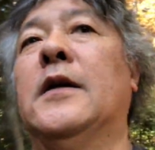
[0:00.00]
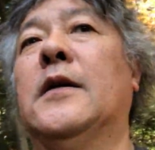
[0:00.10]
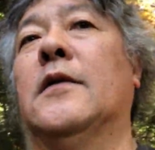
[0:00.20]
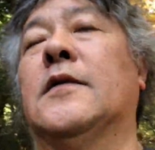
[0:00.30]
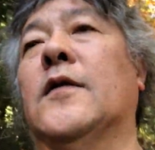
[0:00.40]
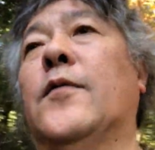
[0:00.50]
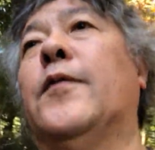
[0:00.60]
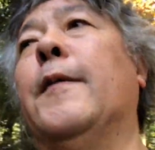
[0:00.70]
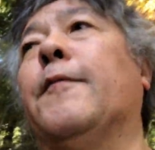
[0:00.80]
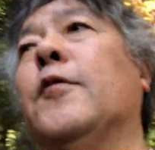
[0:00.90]
You know, so
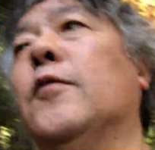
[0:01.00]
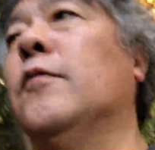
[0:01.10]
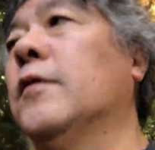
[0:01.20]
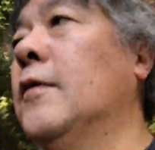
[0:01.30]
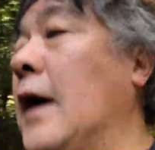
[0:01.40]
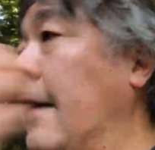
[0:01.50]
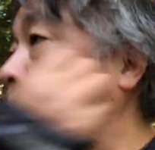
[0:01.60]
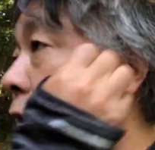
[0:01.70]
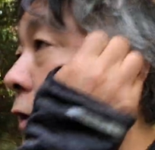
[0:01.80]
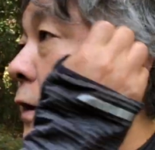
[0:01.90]
people who
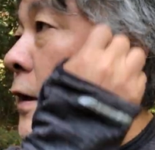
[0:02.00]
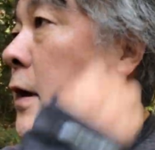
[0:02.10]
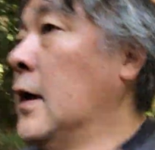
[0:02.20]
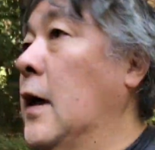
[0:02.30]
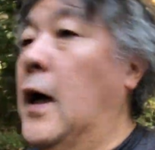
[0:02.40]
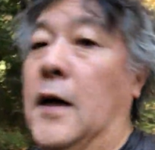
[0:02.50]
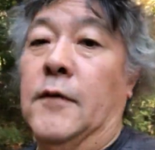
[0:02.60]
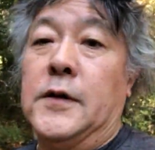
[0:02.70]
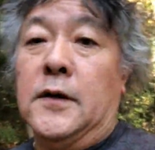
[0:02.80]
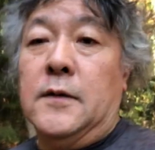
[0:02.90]
loved
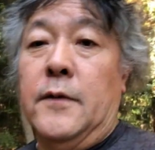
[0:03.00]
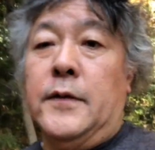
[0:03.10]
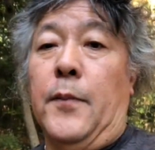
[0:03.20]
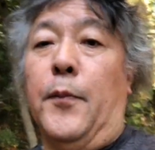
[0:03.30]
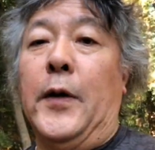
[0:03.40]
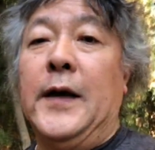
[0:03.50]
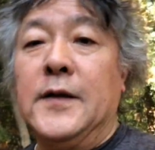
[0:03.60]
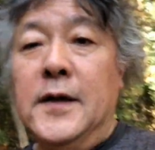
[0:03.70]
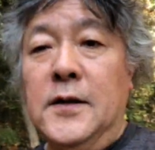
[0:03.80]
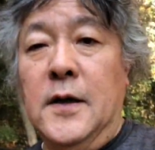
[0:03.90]
watching The
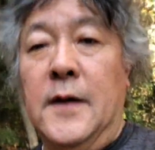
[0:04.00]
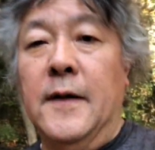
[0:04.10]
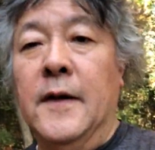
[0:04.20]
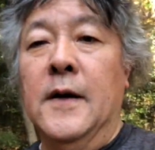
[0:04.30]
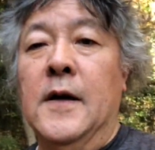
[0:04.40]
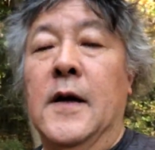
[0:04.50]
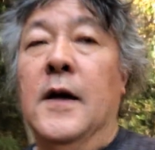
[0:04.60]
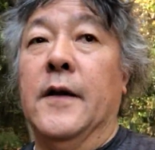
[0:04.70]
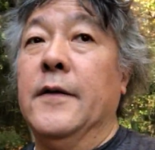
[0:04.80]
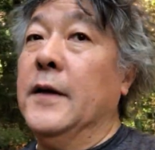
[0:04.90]
Parasite
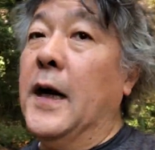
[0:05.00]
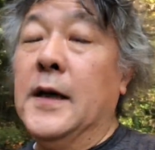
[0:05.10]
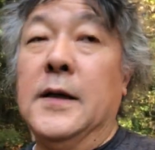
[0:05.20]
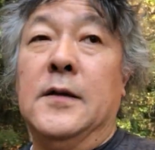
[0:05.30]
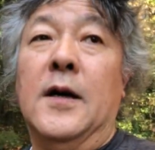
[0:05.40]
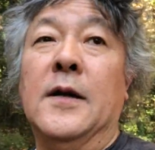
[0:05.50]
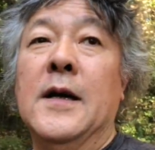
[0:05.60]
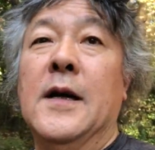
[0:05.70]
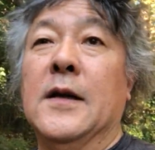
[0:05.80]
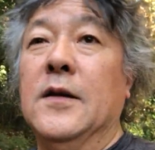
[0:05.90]
had
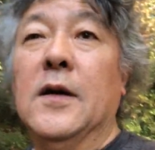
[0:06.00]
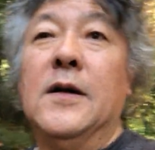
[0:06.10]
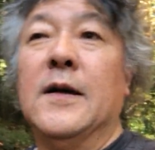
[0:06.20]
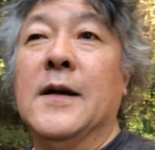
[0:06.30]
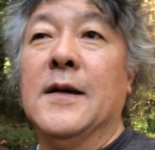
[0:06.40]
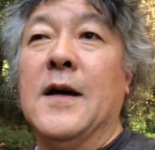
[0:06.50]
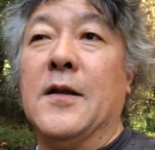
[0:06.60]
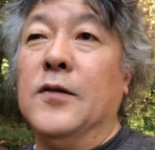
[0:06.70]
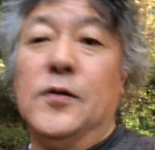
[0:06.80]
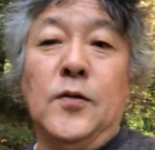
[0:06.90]

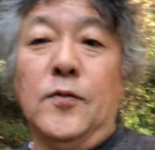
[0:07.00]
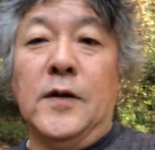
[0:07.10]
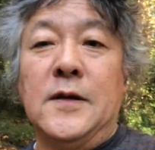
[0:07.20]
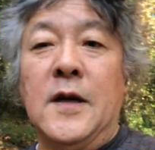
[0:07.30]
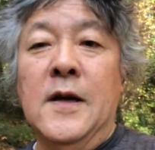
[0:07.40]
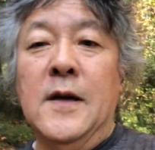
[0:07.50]
nothing to do with